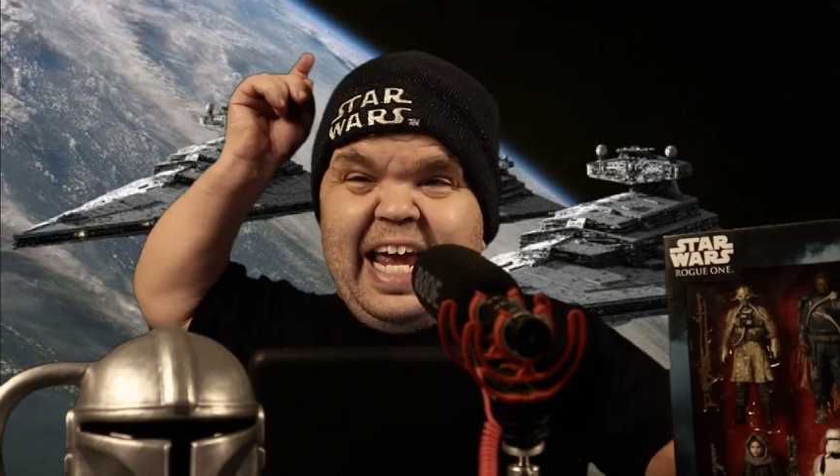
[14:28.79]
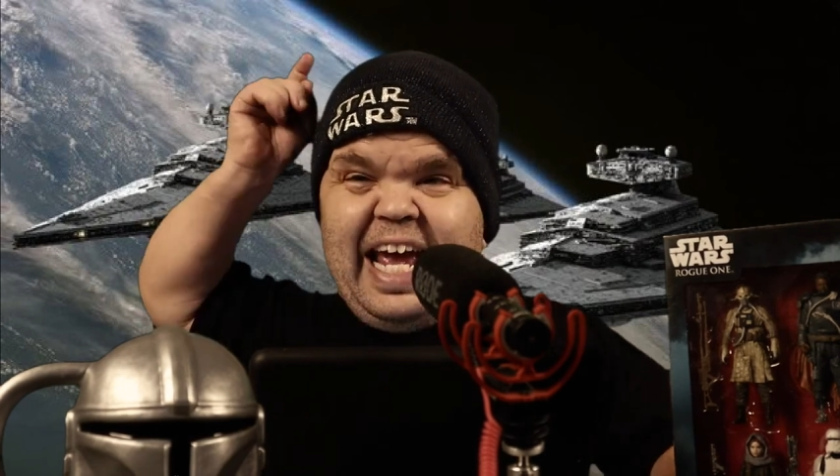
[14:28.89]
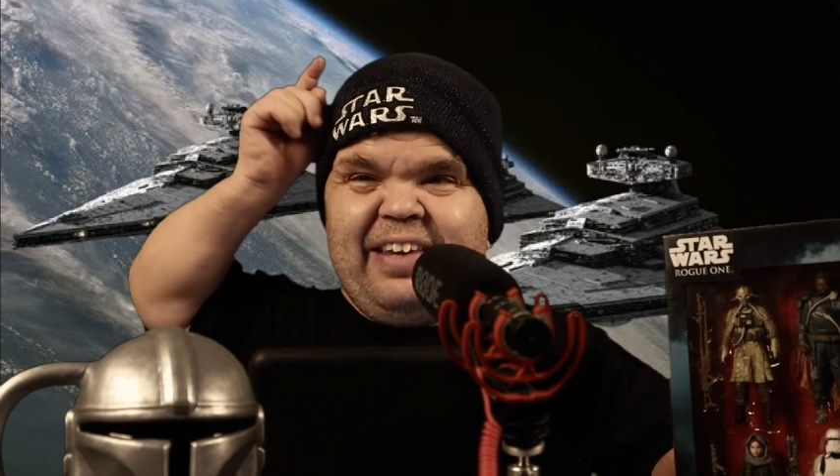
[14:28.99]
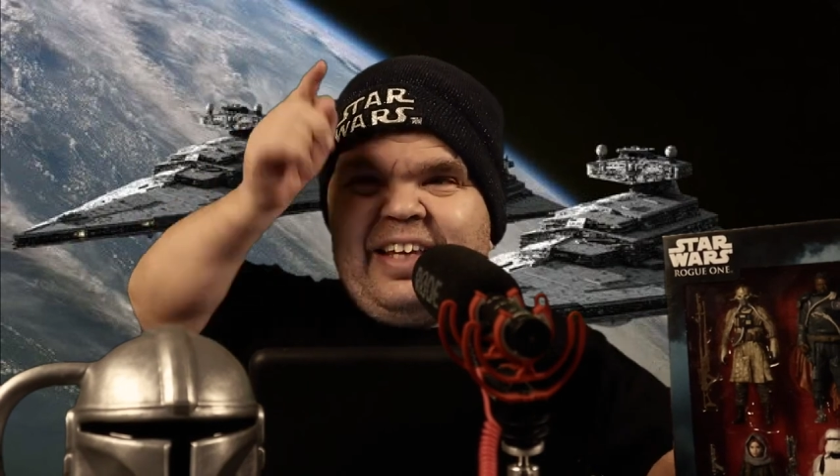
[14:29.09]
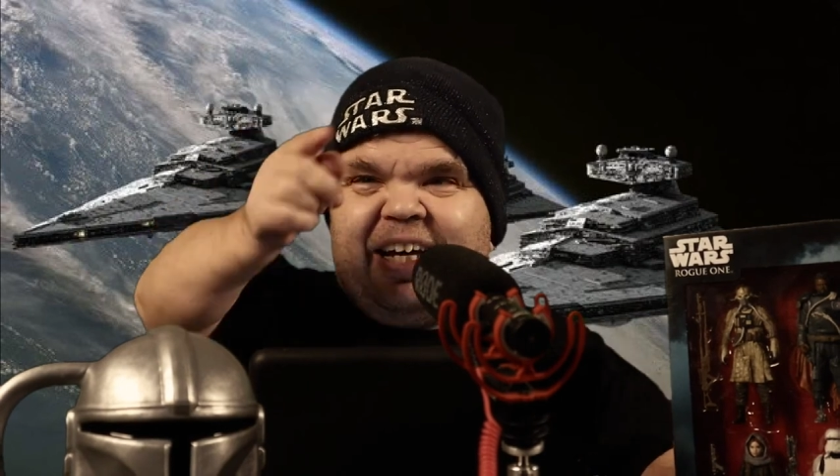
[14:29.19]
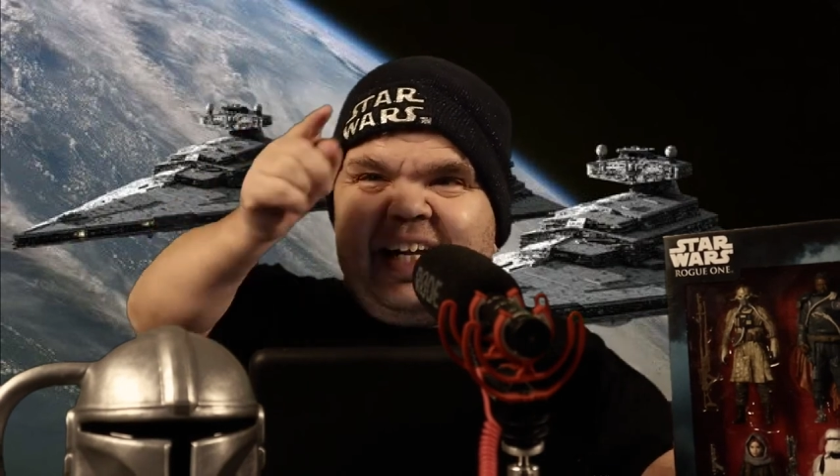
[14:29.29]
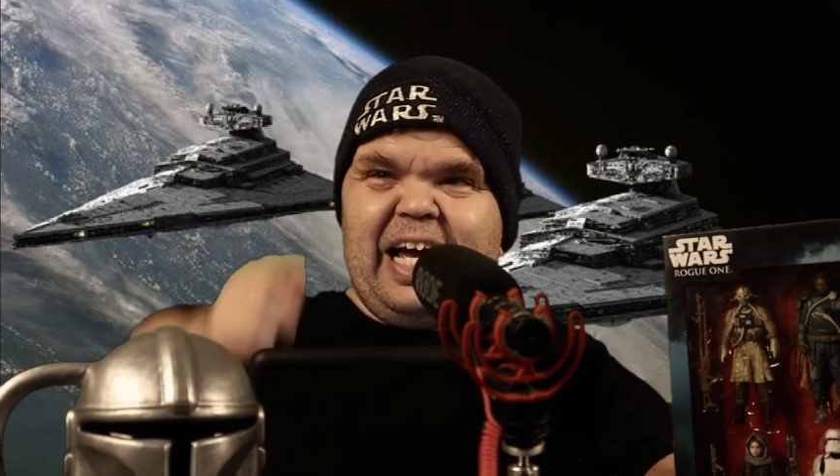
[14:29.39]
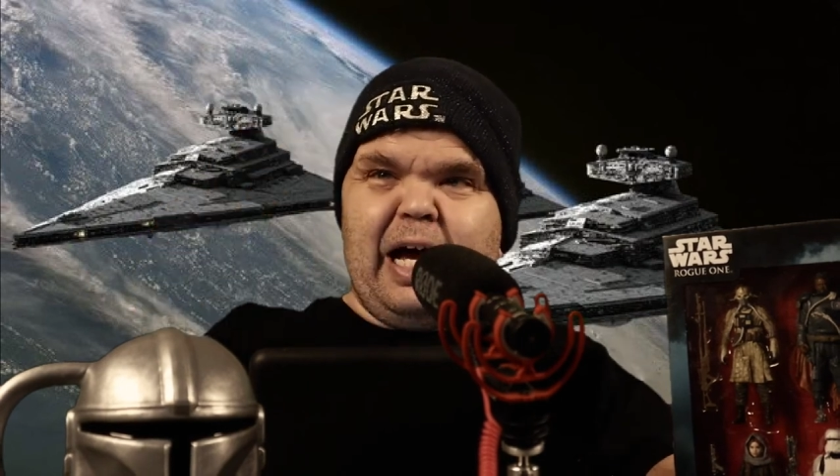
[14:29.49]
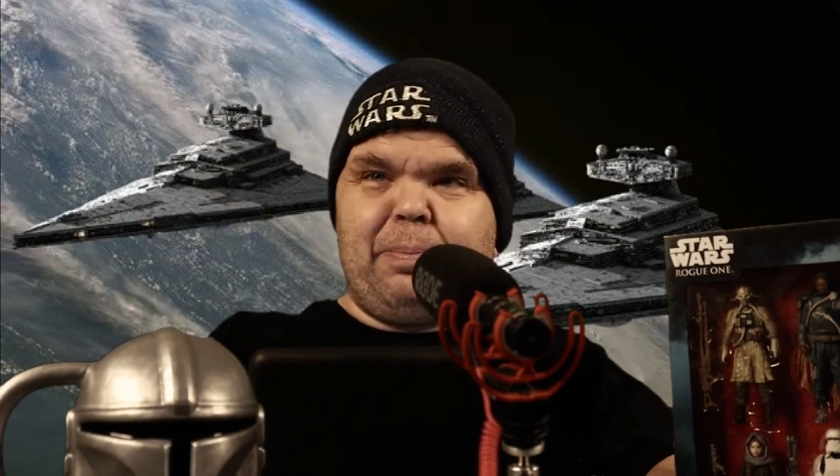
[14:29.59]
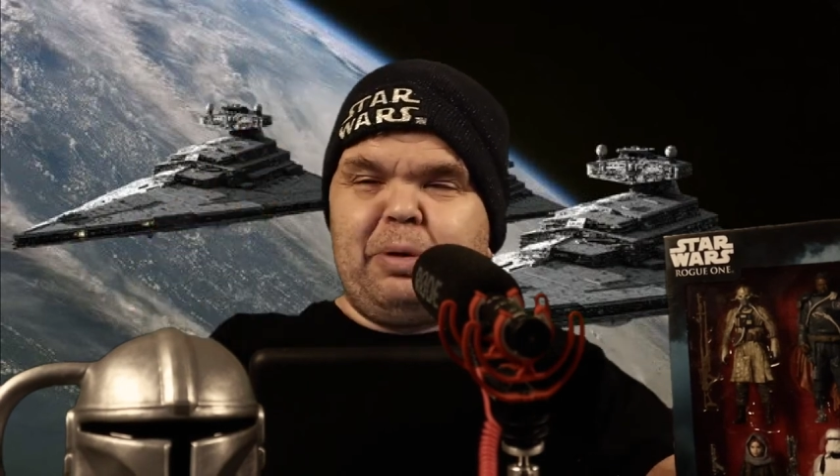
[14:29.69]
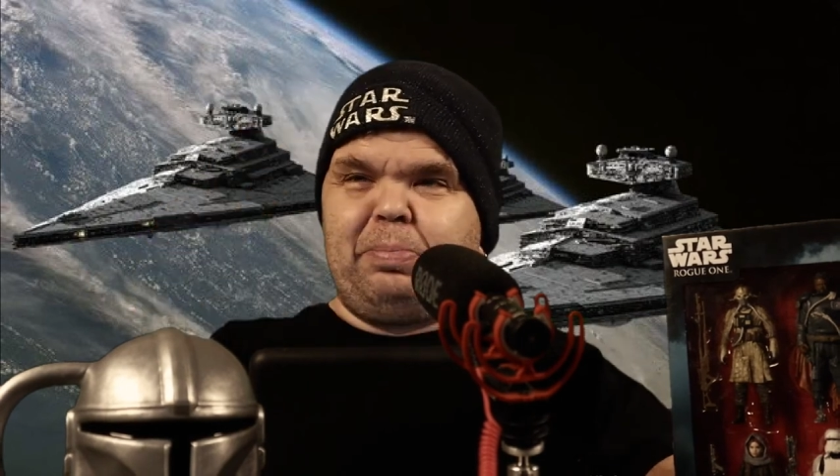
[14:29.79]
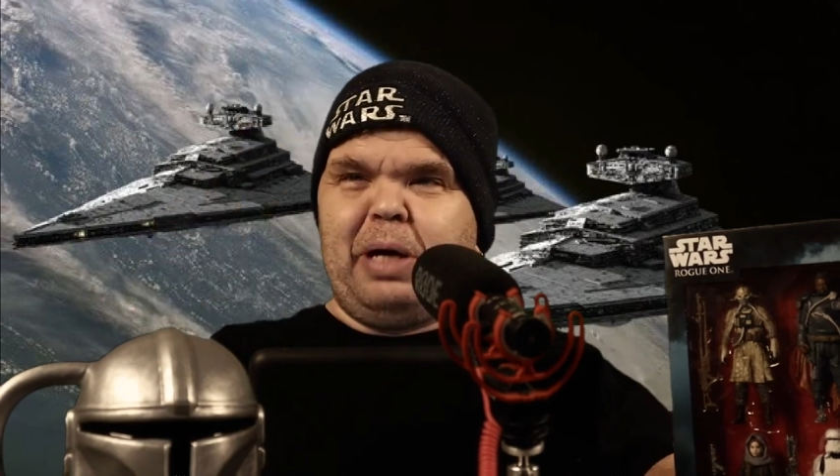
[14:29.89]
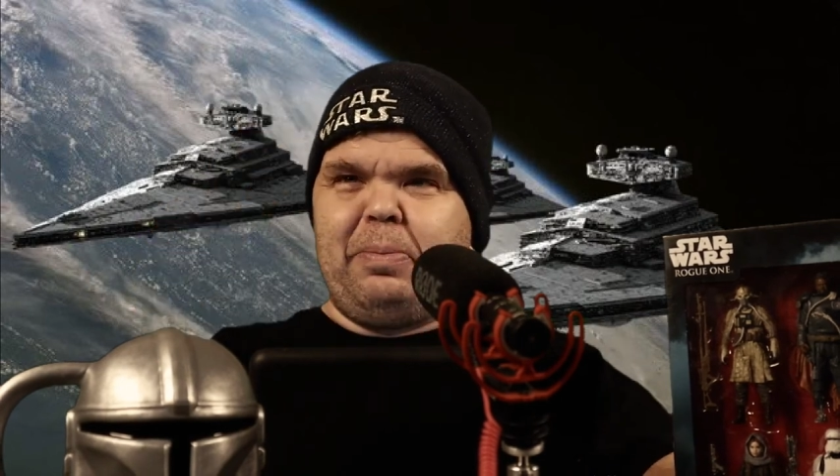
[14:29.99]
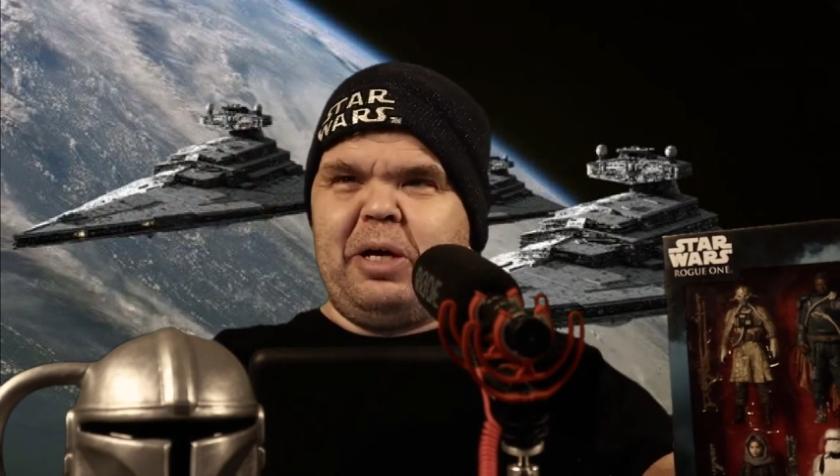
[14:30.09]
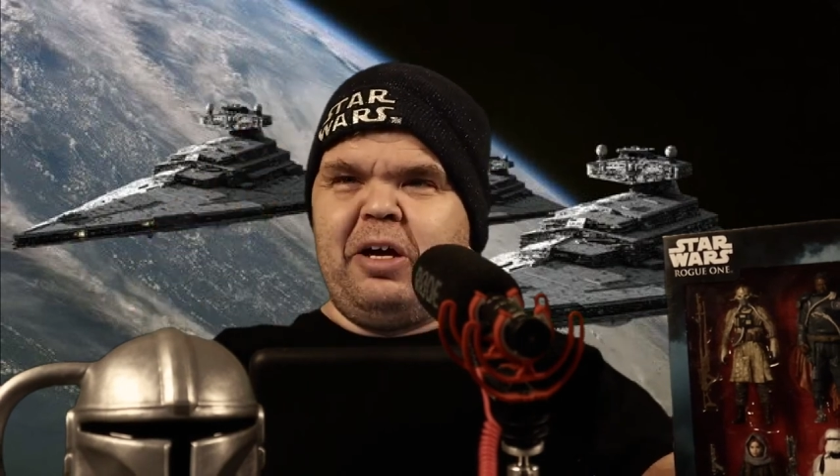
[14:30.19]
and that happened,
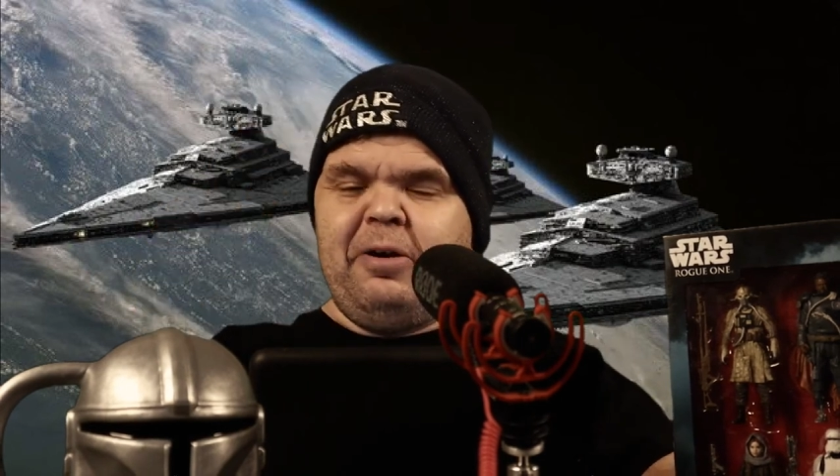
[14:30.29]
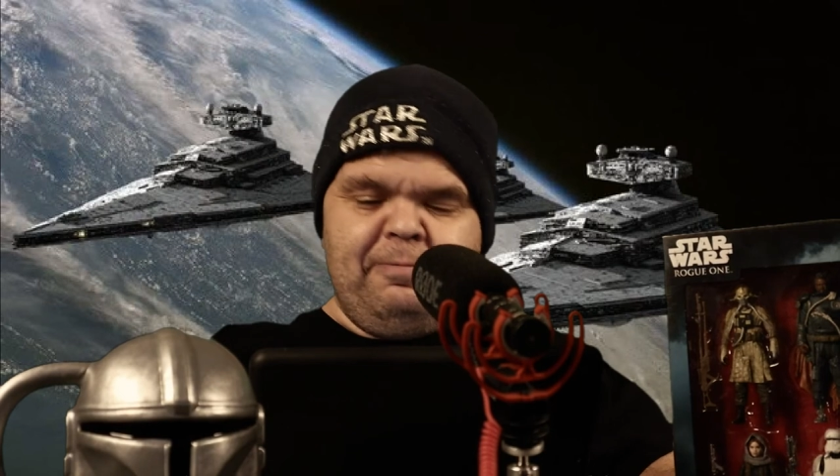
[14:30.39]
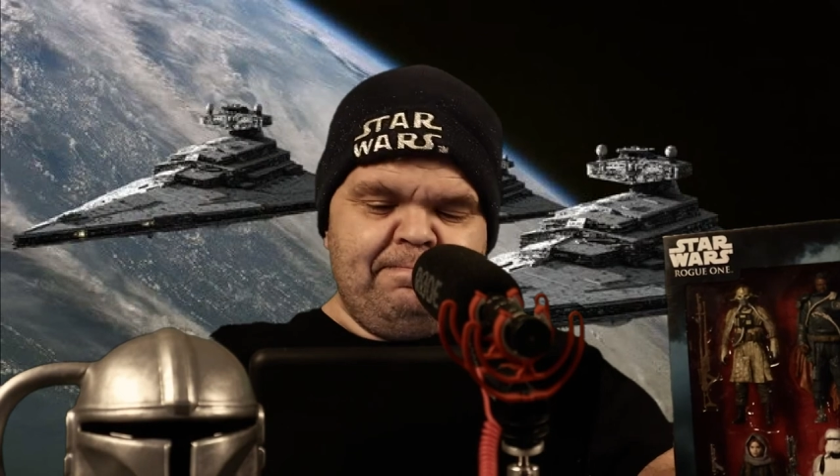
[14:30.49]
baby.